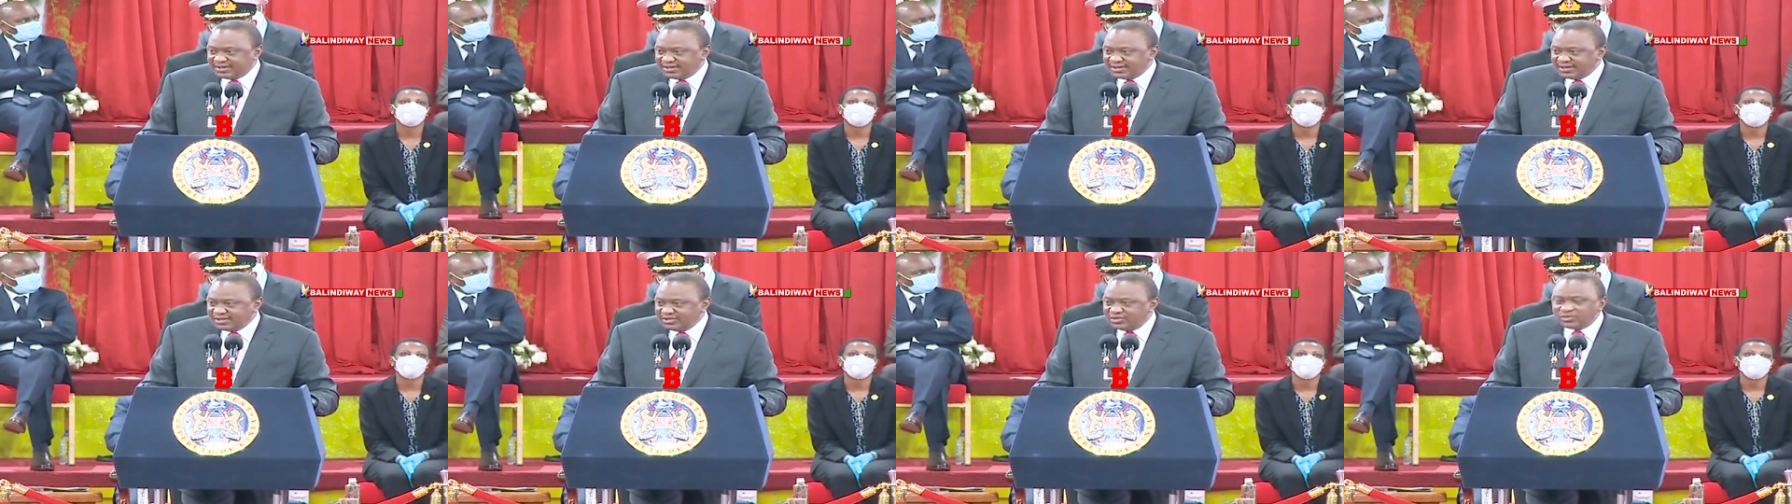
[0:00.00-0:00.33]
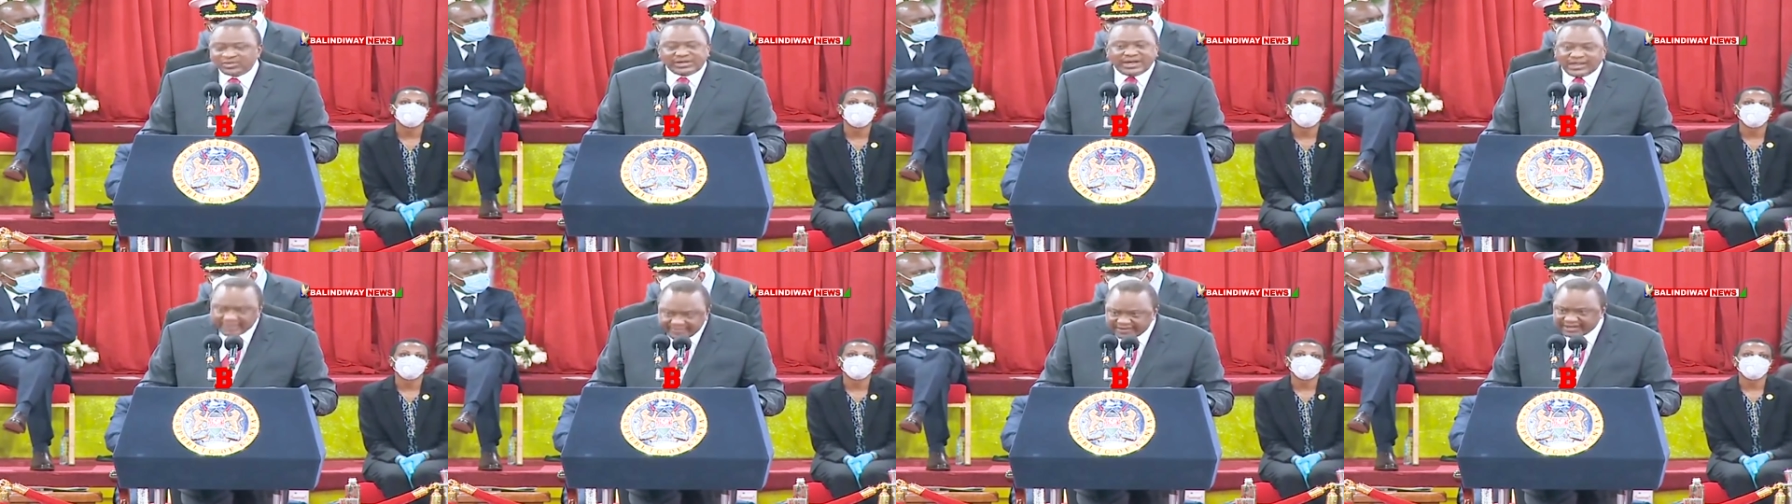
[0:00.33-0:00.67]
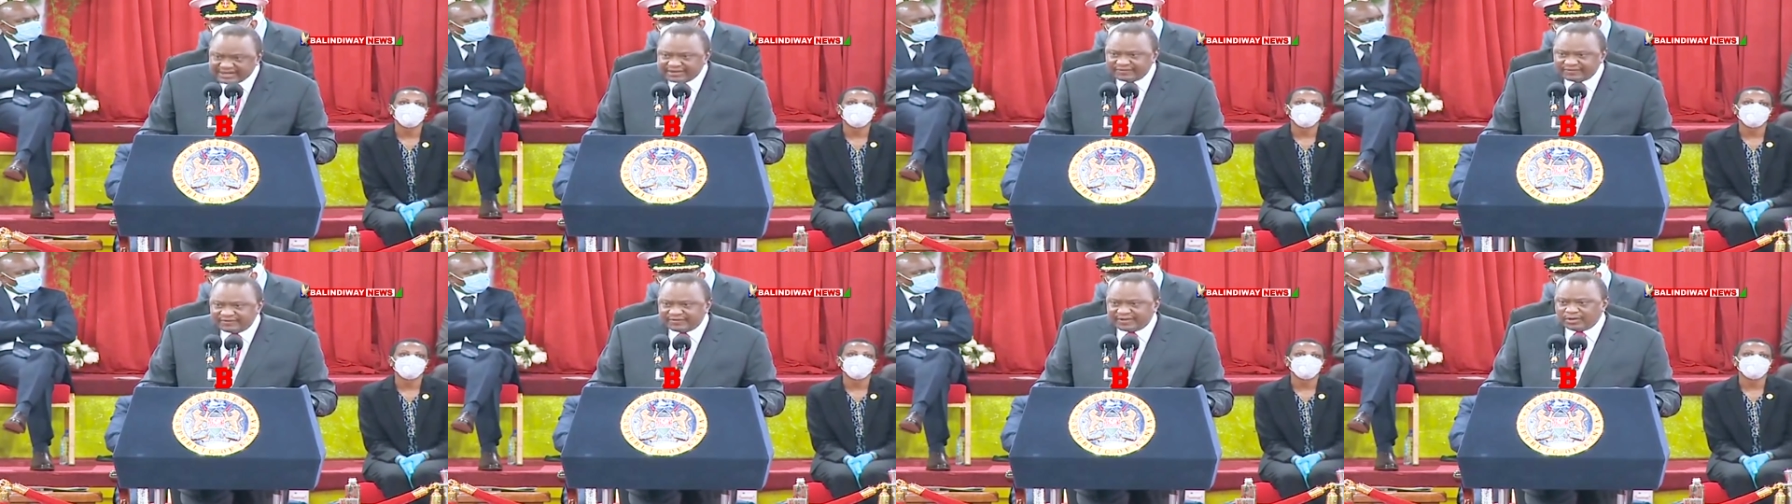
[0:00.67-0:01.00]
You can never
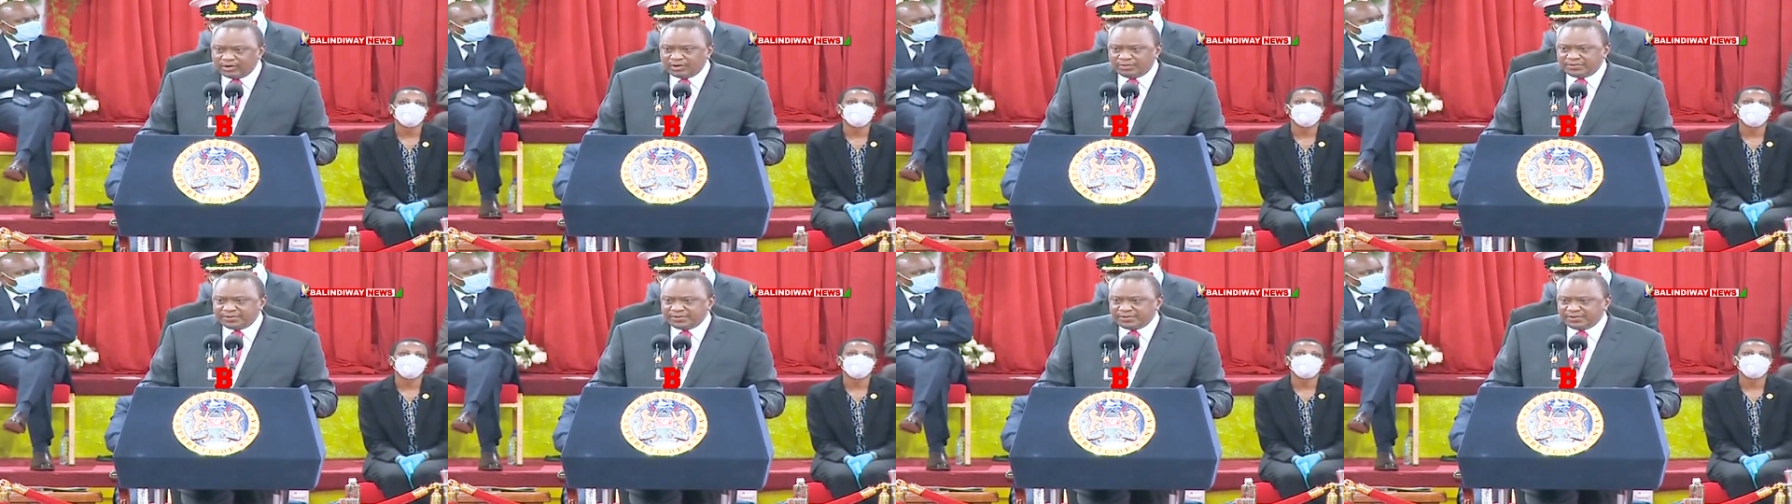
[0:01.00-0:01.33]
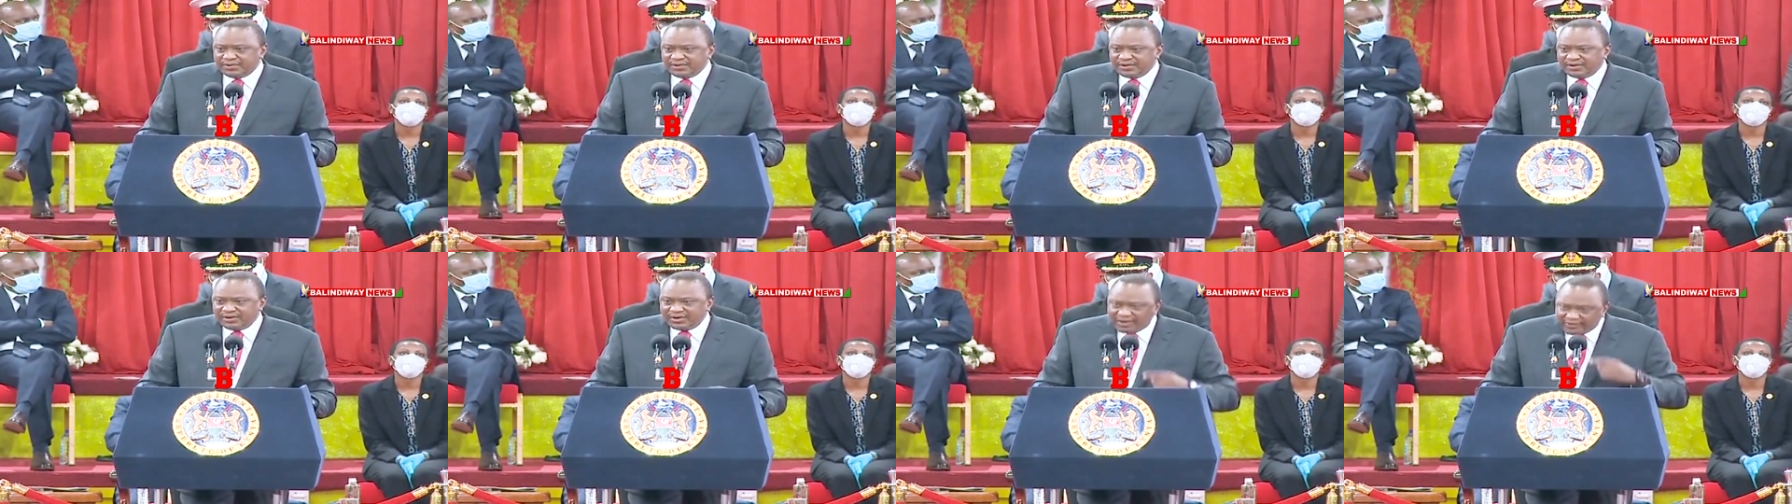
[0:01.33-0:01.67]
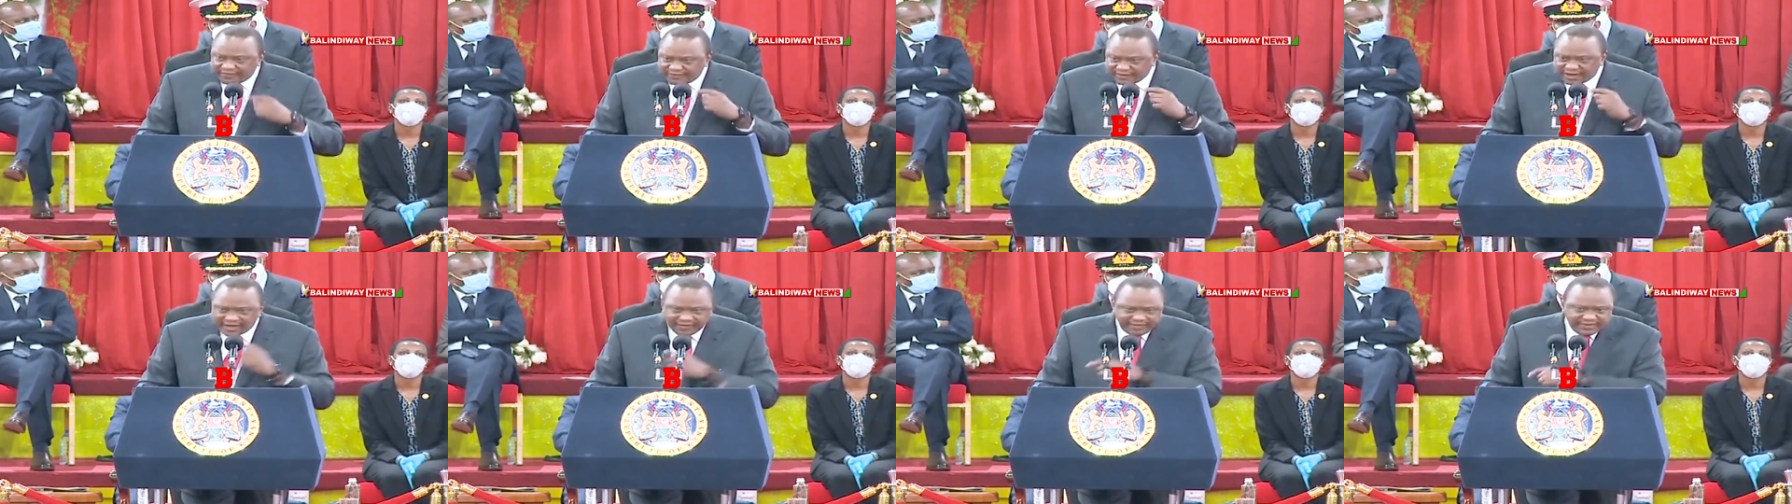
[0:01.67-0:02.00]
develop on a
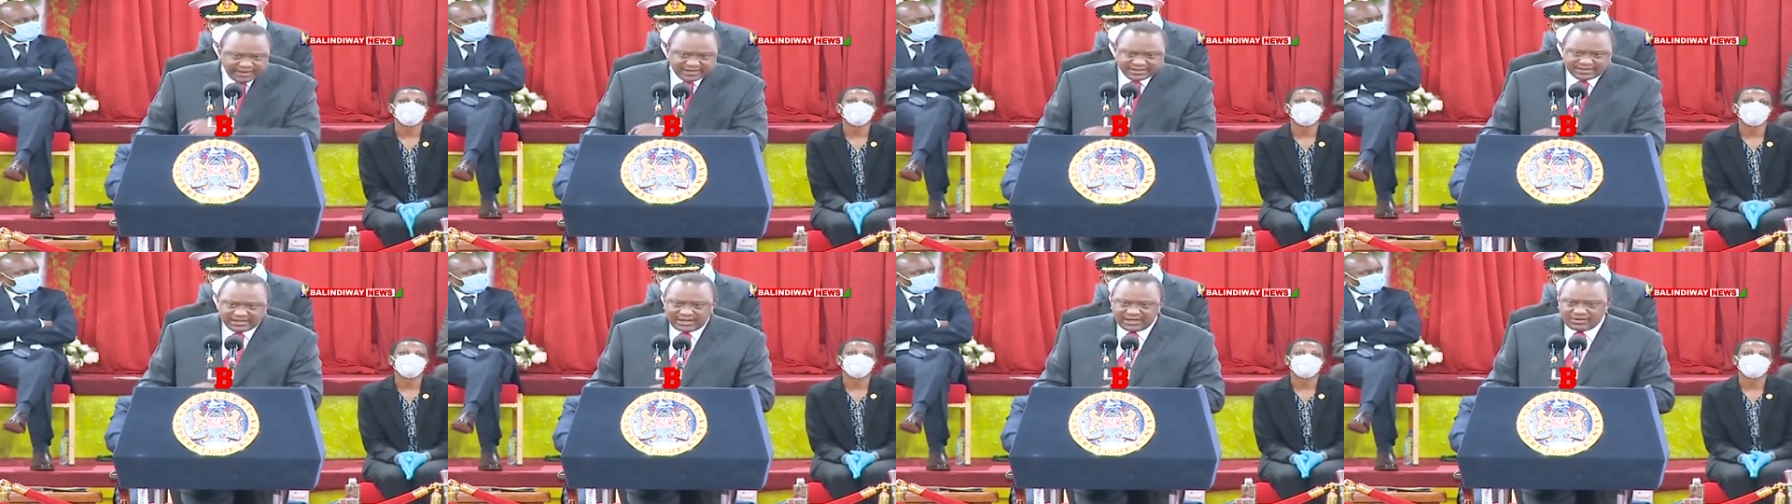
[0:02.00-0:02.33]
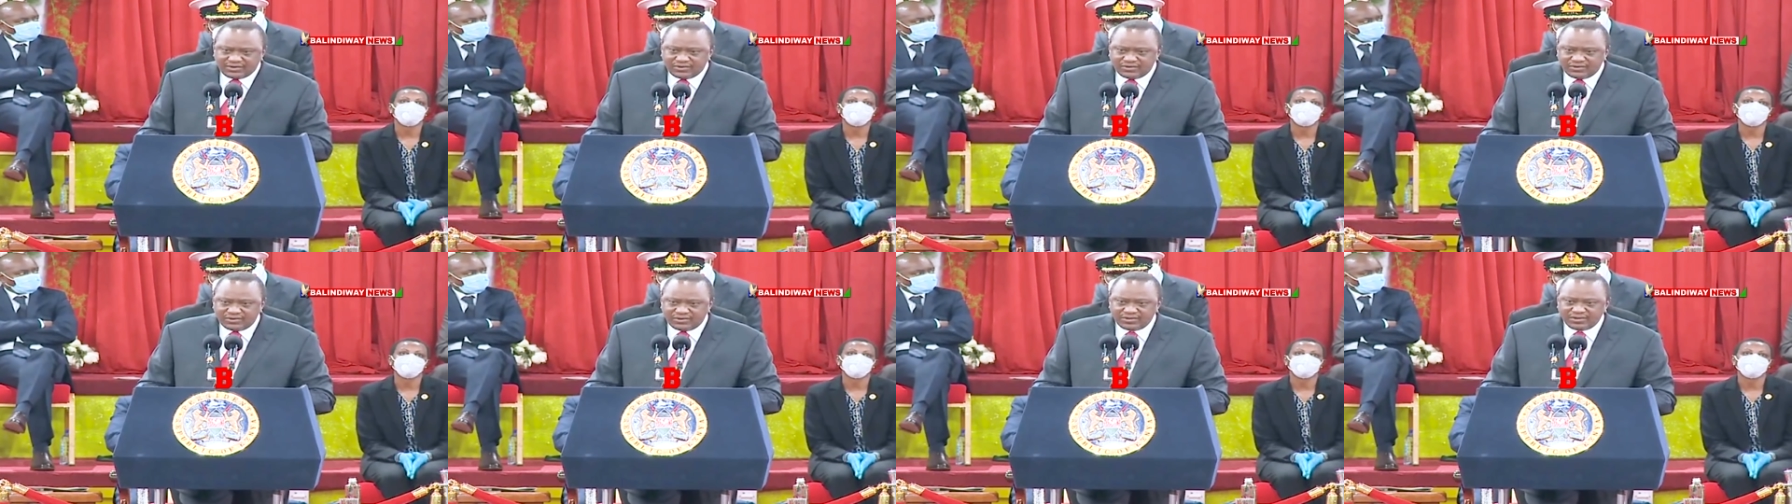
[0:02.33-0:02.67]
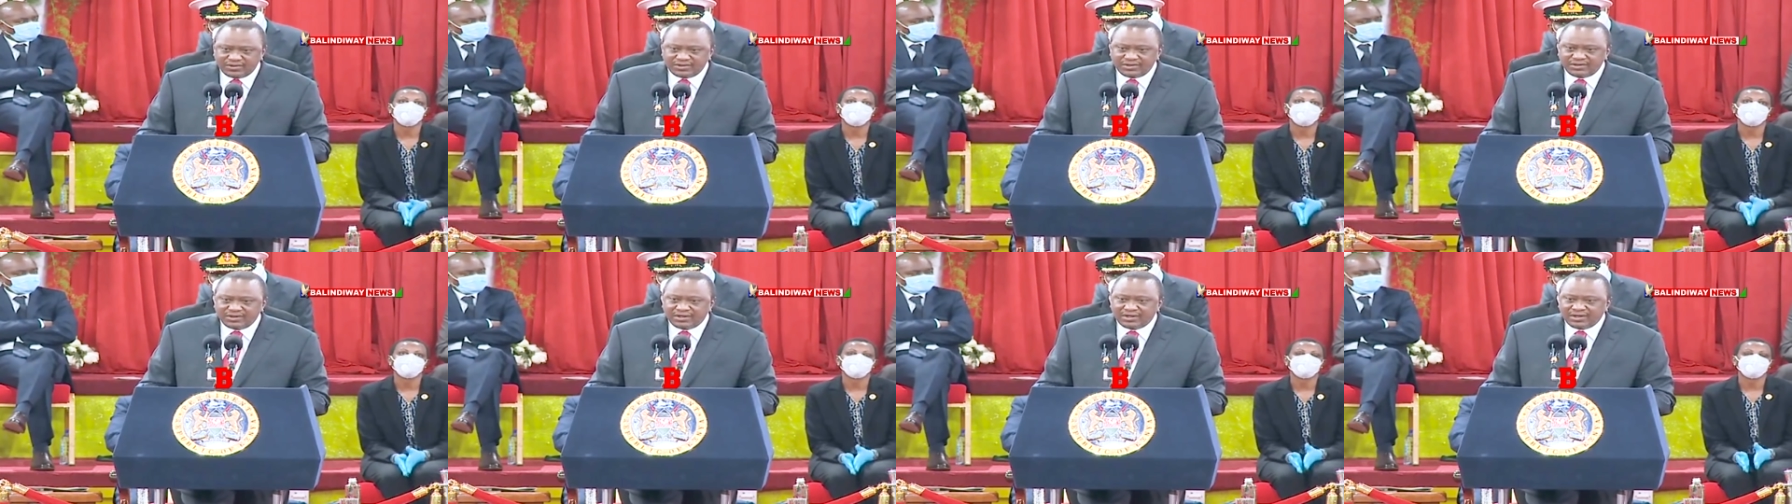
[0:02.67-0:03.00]
five-year
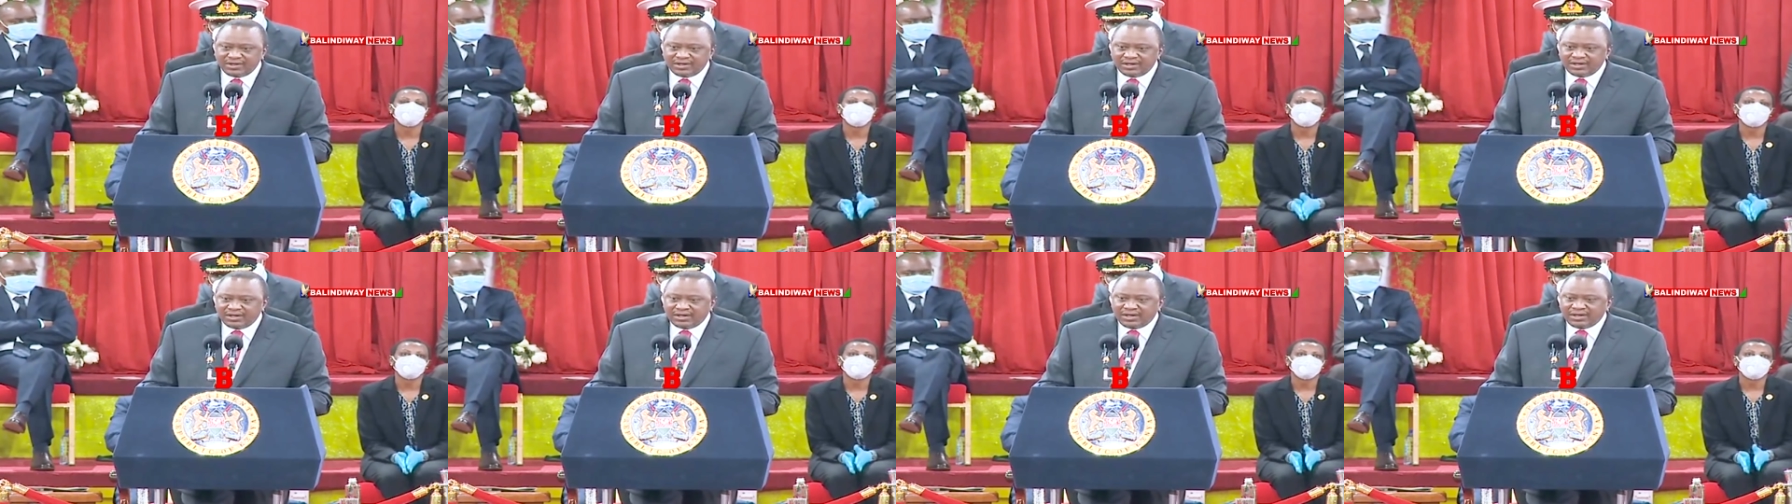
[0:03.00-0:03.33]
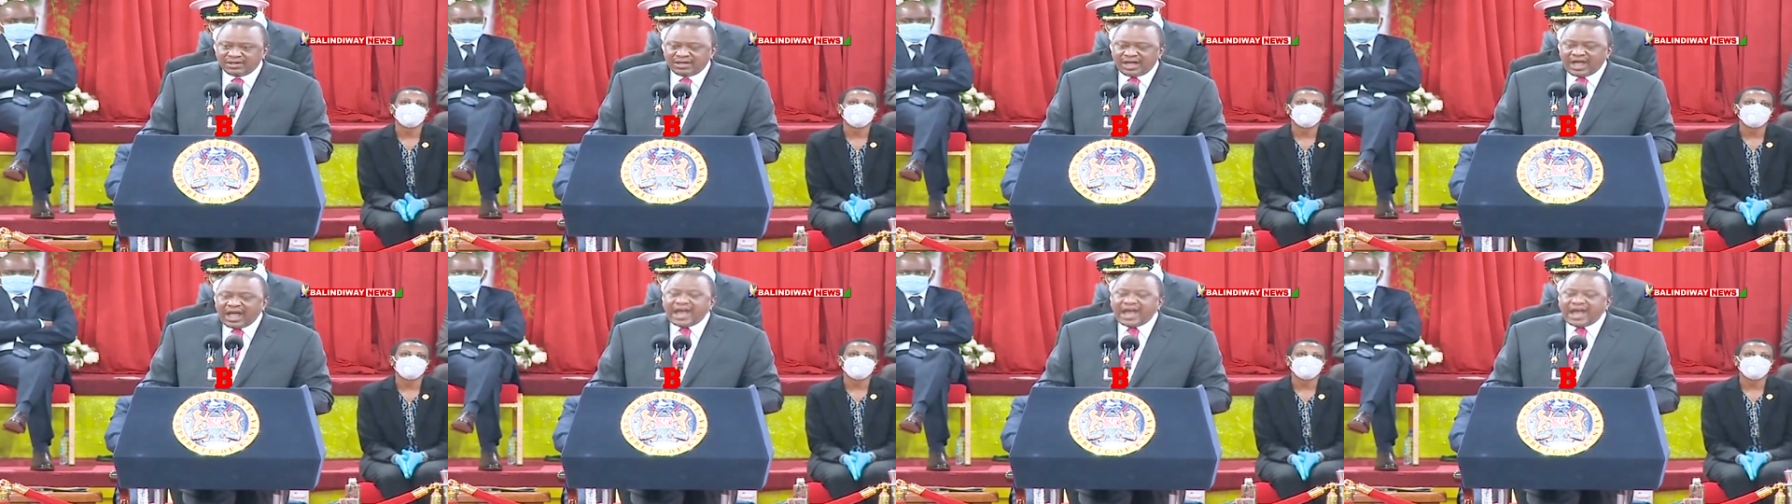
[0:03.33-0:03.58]
cycle.